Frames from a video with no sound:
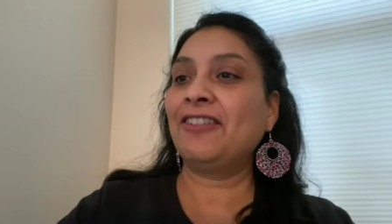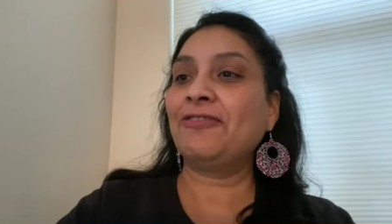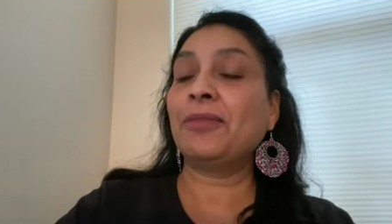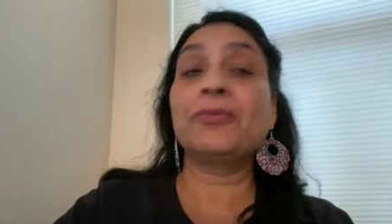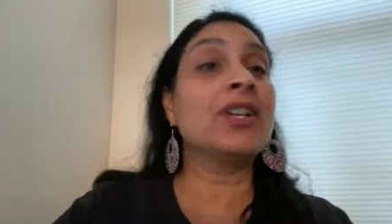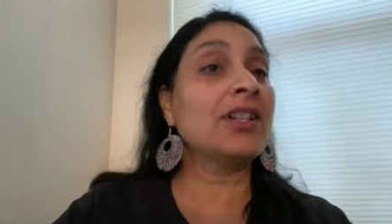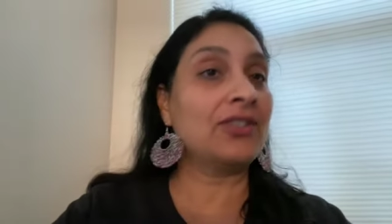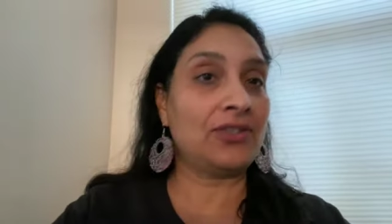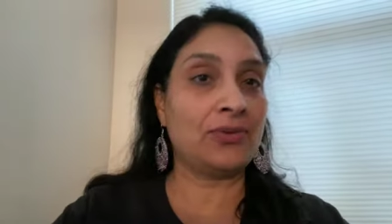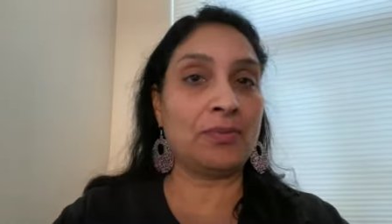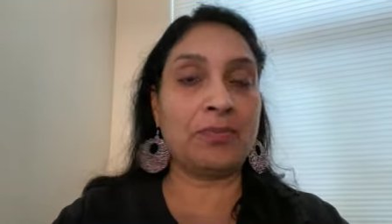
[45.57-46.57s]
From
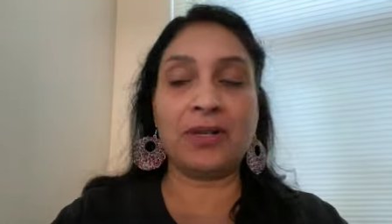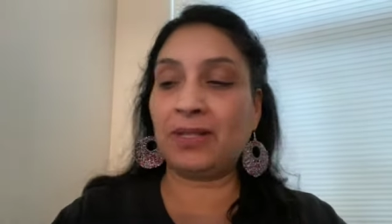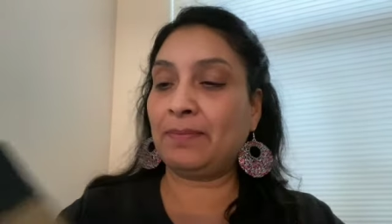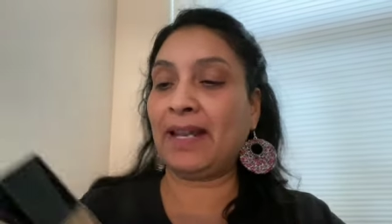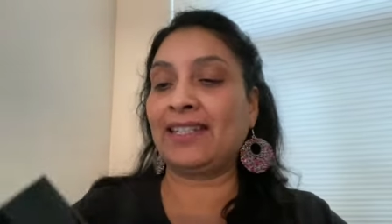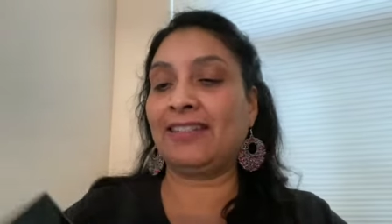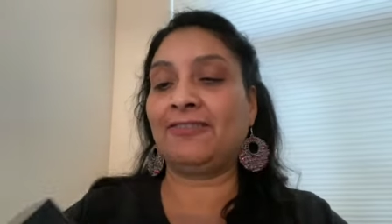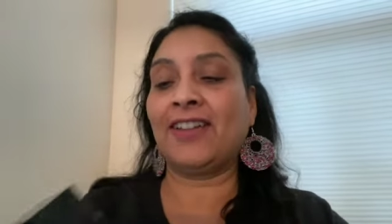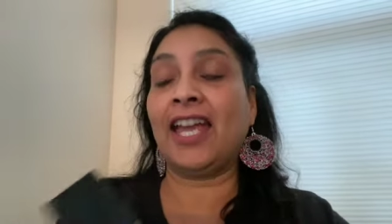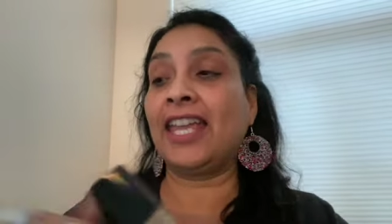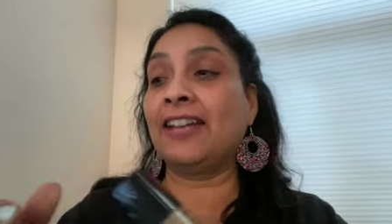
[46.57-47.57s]
drugstore perspective,
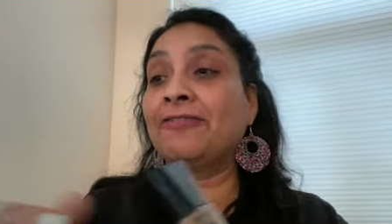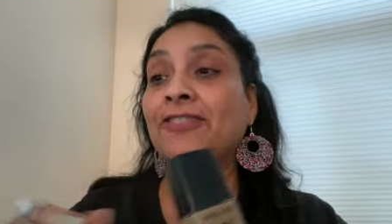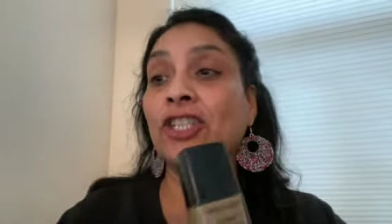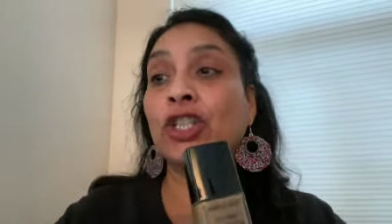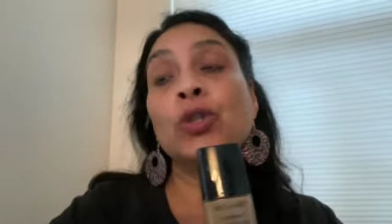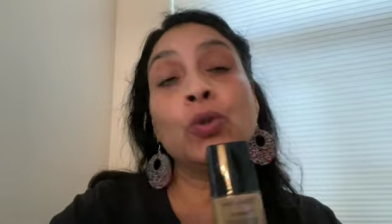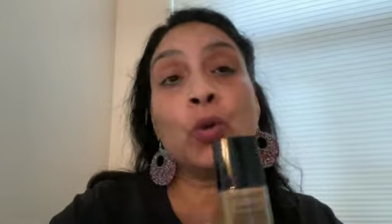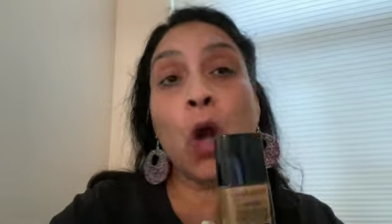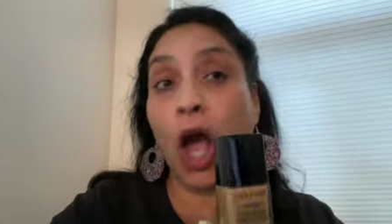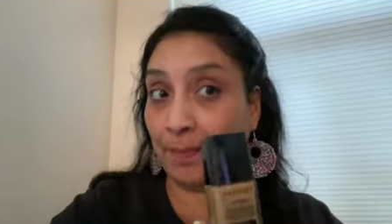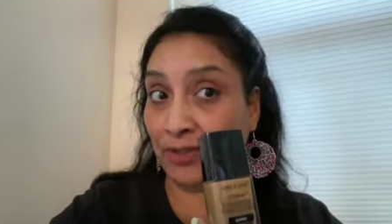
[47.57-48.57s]
I have two
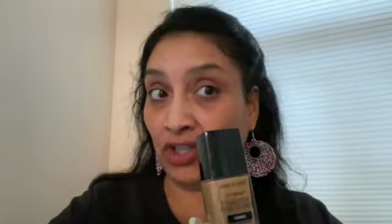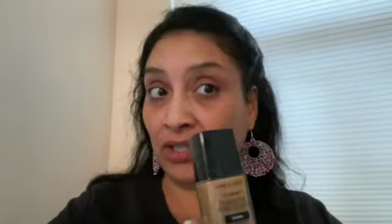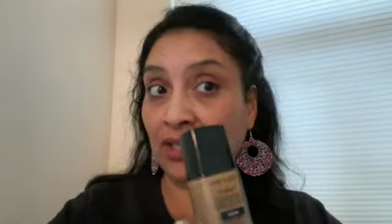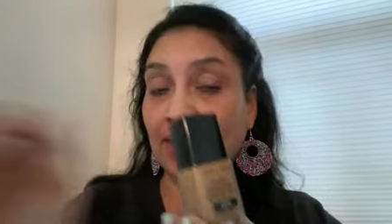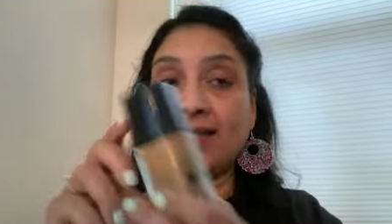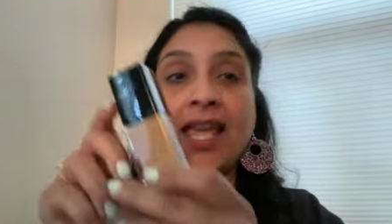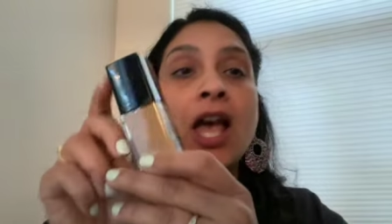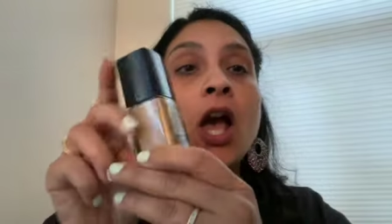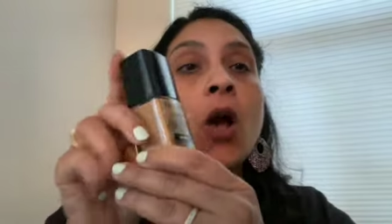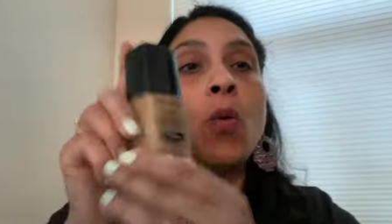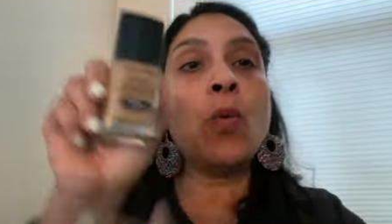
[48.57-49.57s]
options.
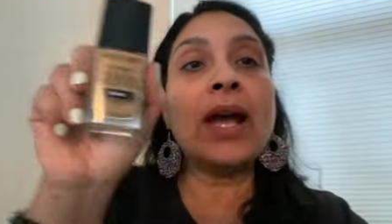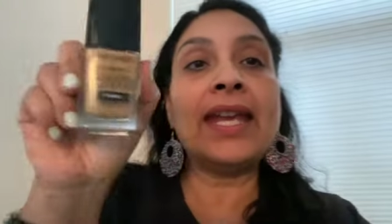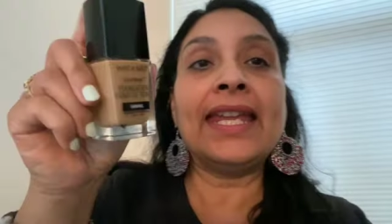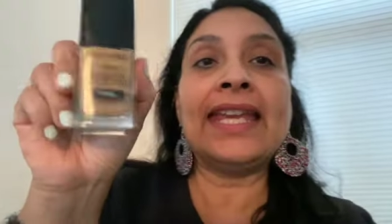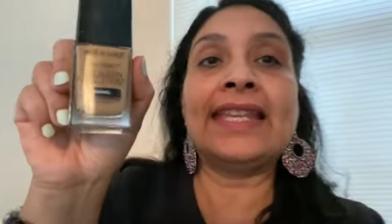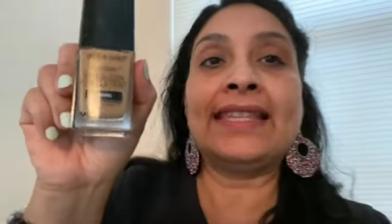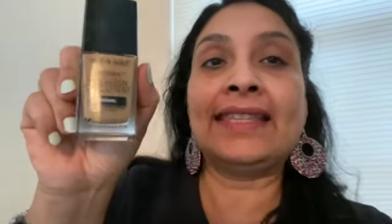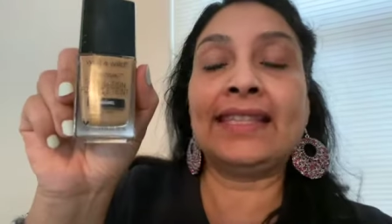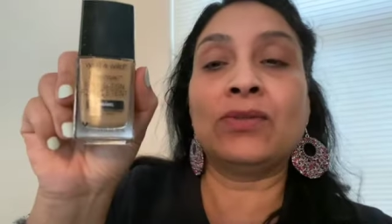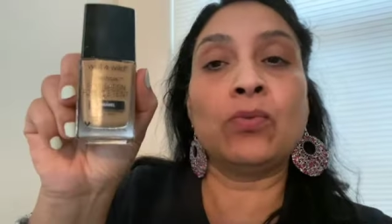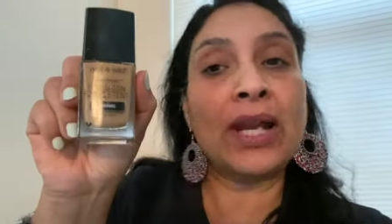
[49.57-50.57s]
One is
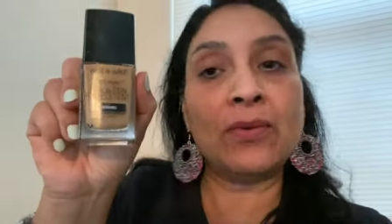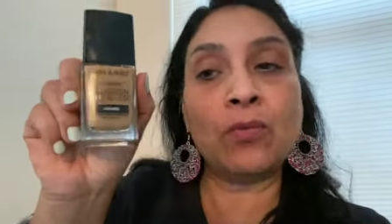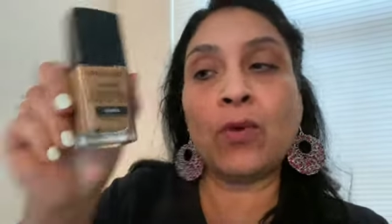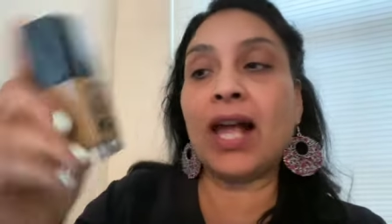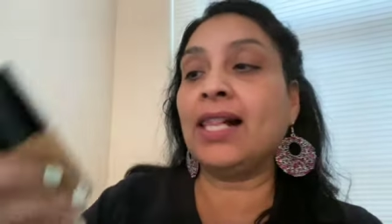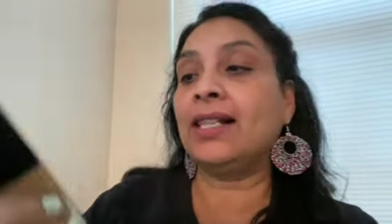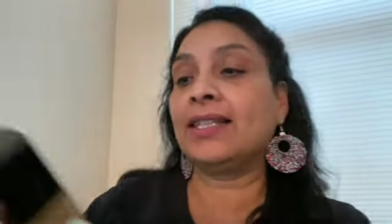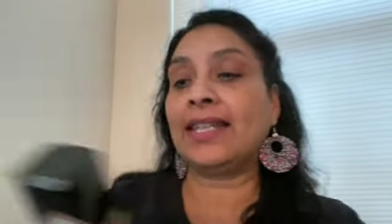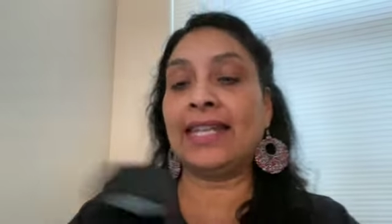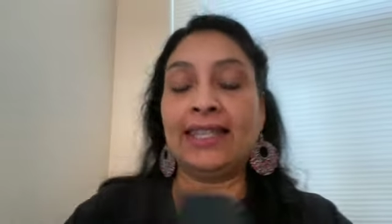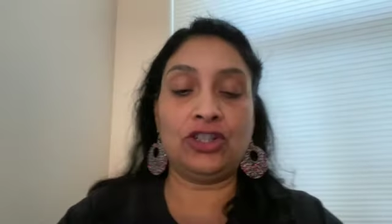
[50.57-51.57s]
this Wet n Wild
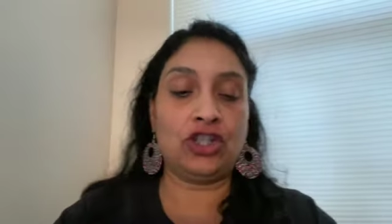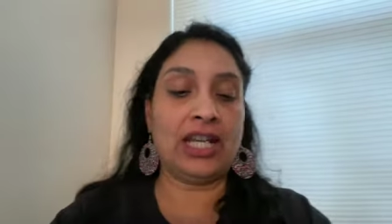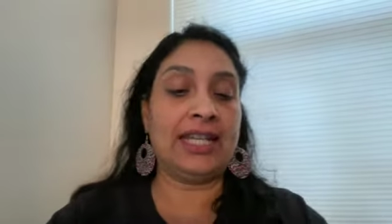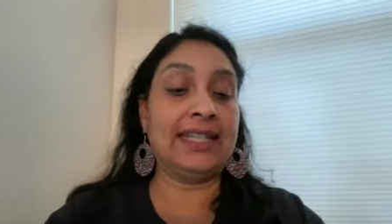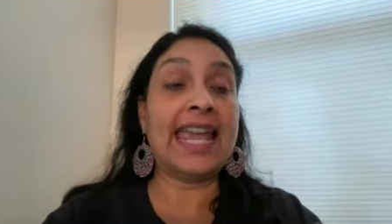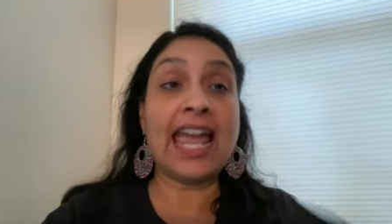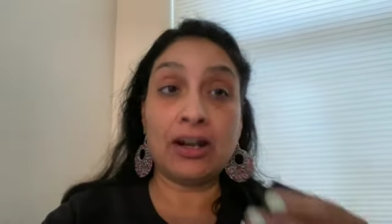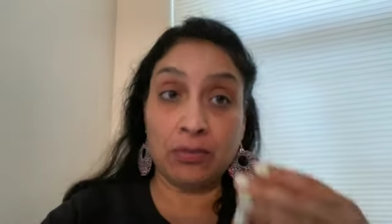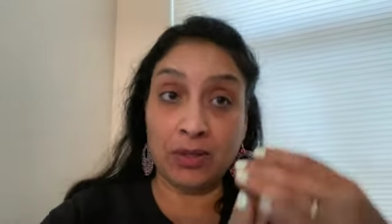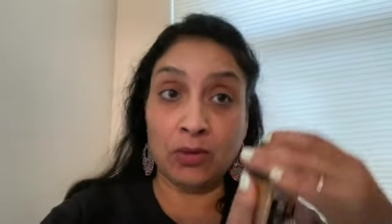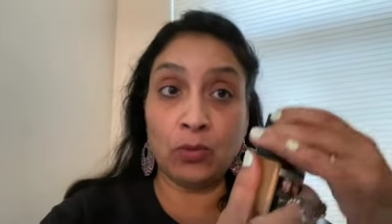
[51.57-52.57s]
in the shade
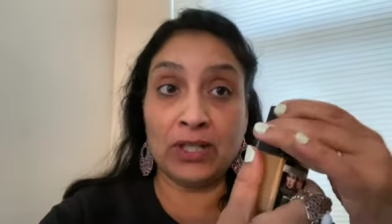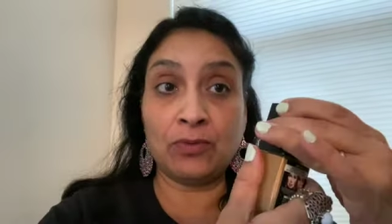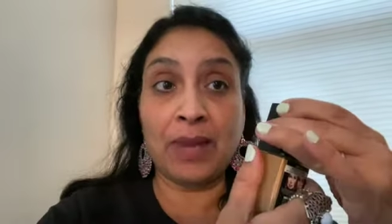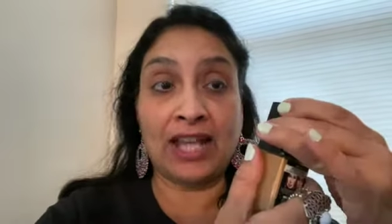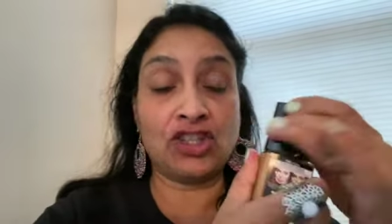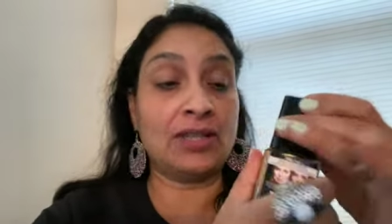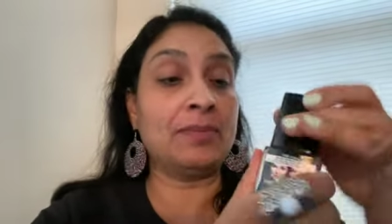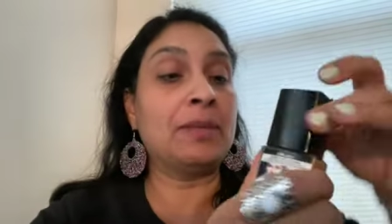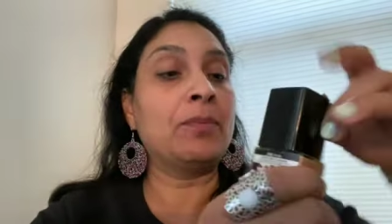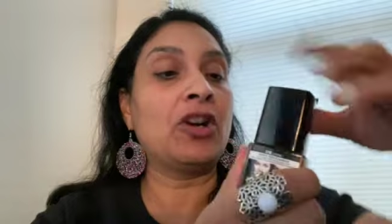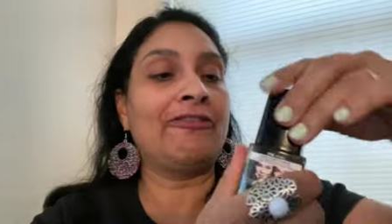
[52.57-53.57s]
Caramel, which matches
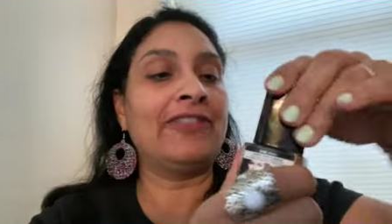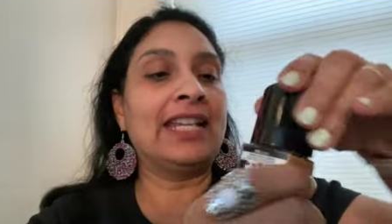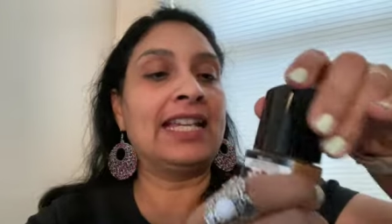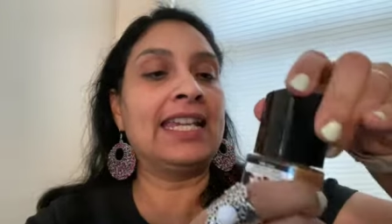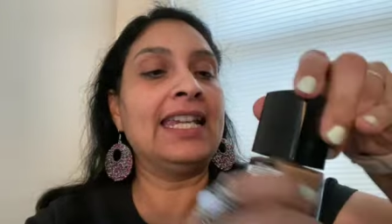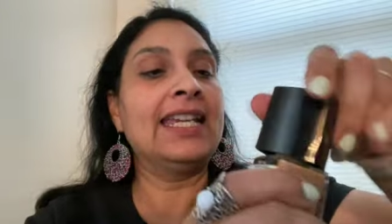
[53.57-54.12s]
me perfectly.